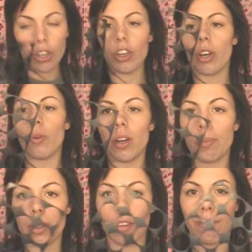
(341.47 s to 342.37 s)
you're going to
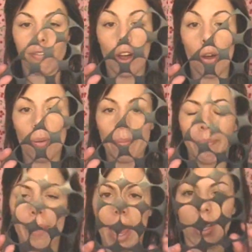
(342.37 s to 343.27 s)
want to put the
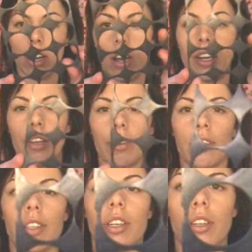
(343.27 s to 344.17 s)
foam back on. Now
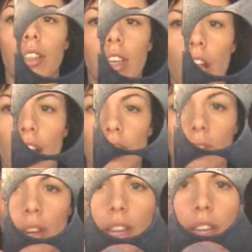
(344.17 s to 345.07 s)
there's a little
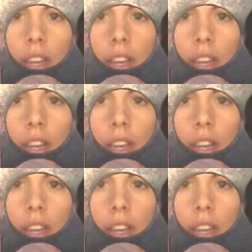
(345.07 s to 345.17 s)
notch right